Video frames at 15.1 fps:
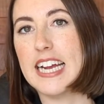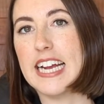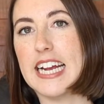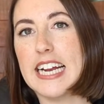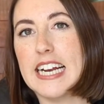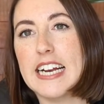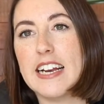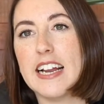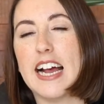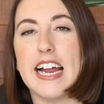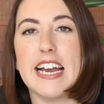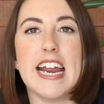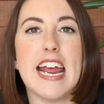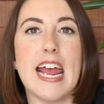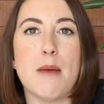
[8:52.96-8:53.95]
in
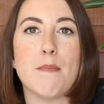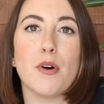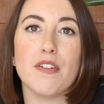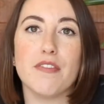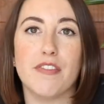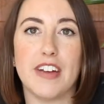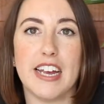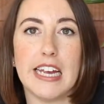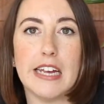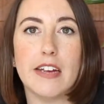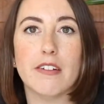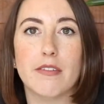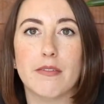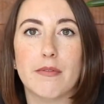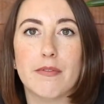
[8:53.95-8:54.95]
an
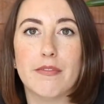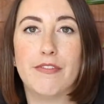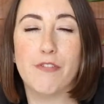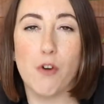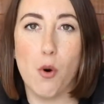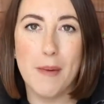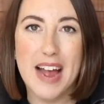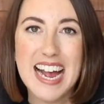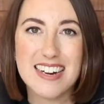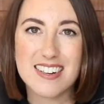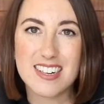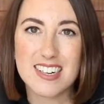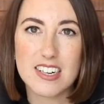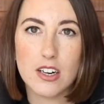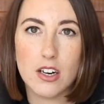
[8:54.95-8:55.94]
MOV
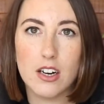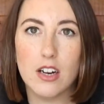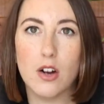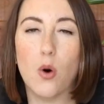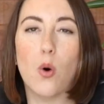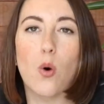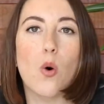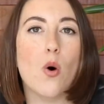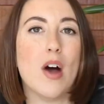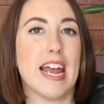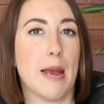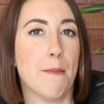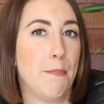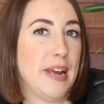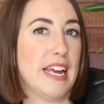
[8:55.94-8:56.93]
format, or
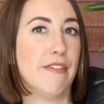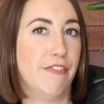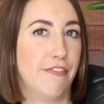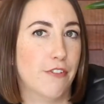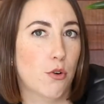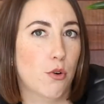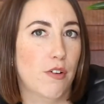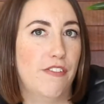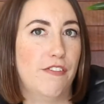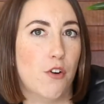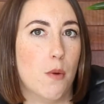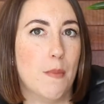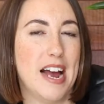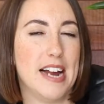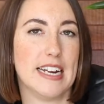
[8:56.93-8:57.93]
MP4
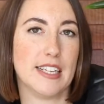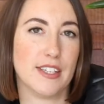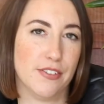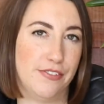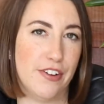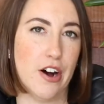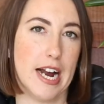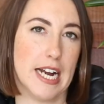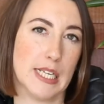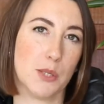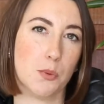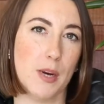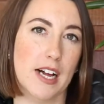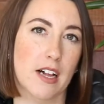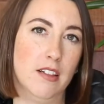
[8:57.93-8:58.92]
format is fine
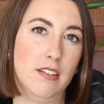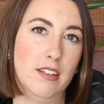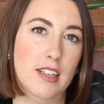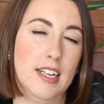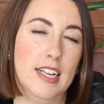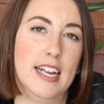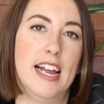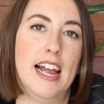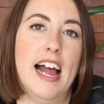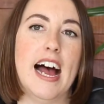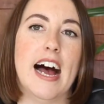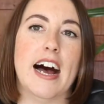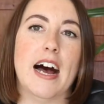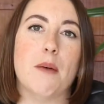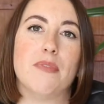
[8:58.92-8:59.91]
as well.
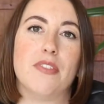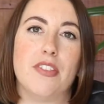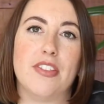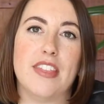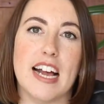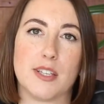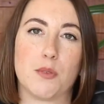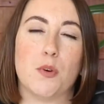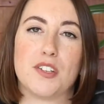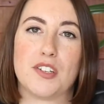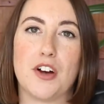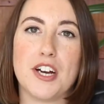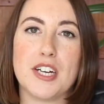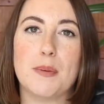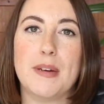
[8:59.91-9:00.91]
That's what's
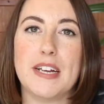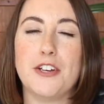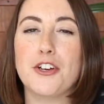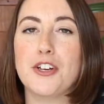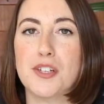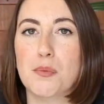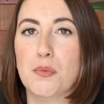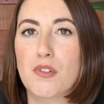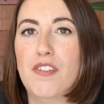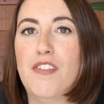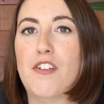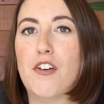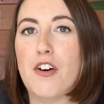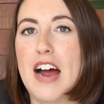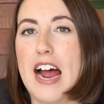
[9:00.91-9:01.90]
going to be usable
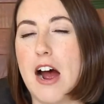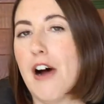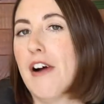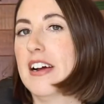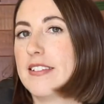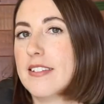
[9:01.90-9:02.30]
for our